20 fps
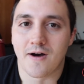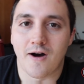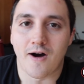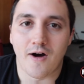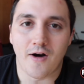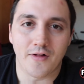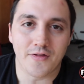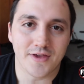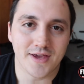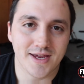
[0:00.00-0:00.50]

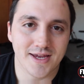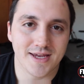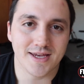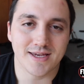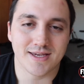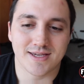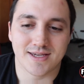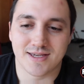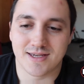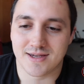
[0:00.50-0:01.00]
All
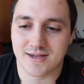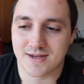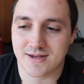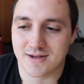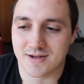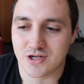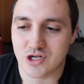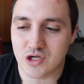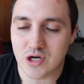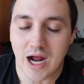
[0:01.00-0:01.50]
these
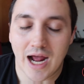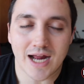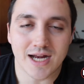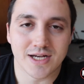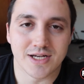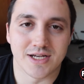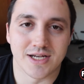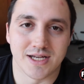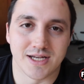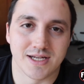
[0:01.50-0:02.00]

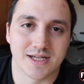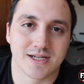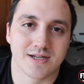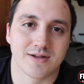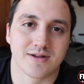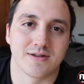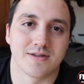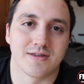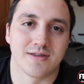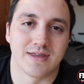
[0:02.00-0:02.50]

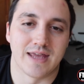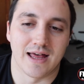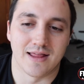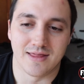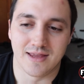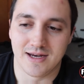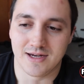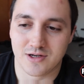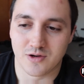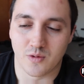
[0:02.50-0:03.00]
strategies that
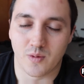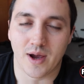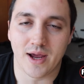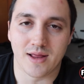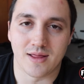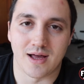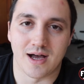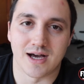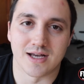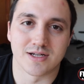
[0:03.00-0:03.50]
lead to
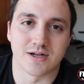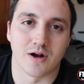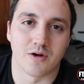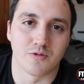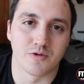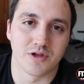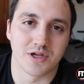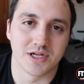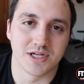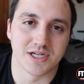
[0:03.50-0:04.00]
weight loss are
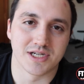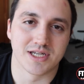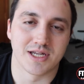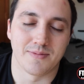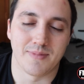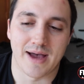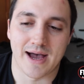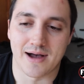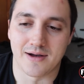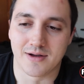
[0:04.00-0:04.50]
really just
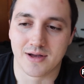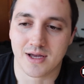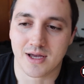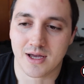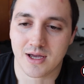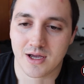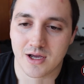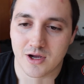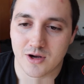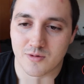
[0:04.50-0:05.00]
about
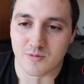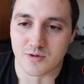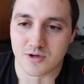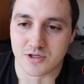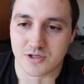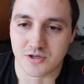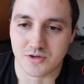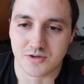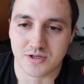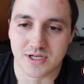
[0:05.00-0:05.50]

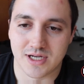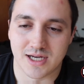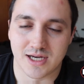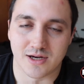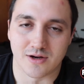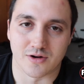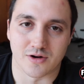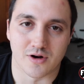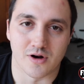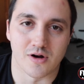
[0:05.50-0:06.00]
reducing
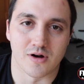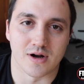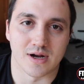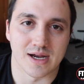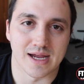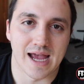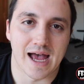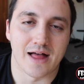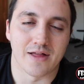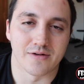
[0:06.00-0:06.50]
your
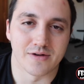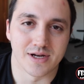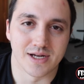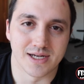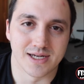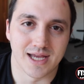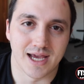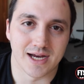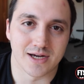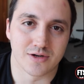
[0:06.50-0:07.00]
current calorie
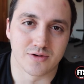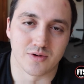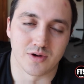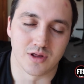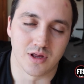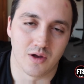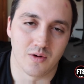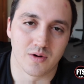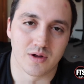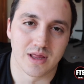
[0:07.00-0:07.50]
intake to a
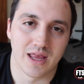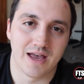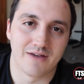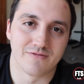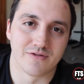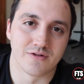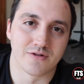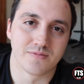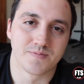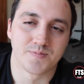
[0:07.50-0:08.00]
lower
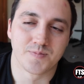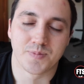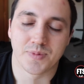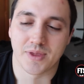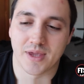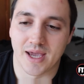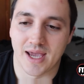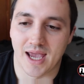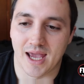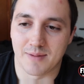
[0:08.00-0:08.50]
level
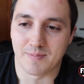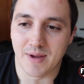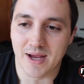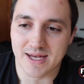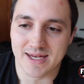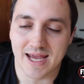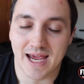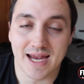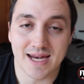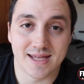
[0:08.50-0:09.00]
and
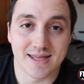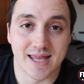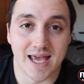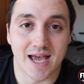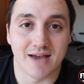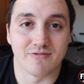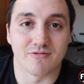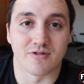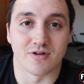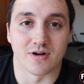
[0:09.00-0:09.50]
maintaining
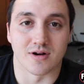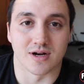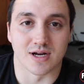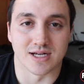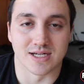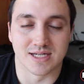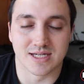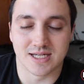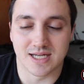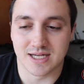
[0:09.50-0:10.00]
that for a
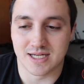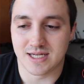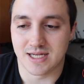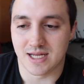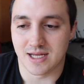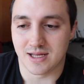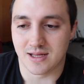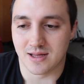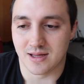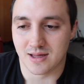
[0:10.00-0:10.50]

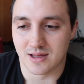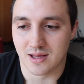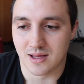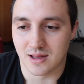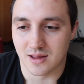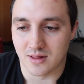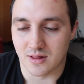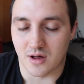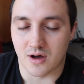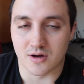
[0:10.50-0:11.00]
consistent
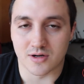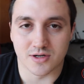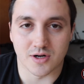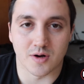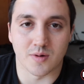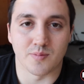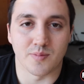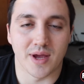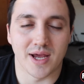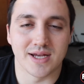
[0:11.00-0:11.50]

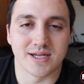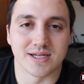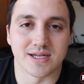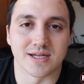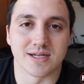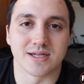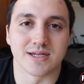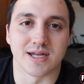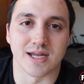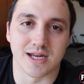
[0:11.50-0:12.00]
long-term
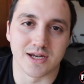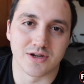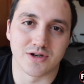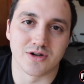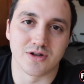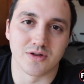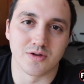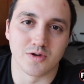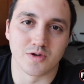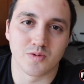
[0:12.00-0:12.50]
basis to get
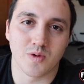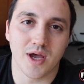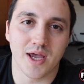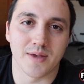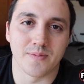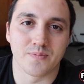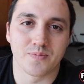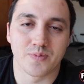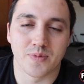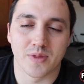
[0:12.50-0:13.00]
you to lose weight.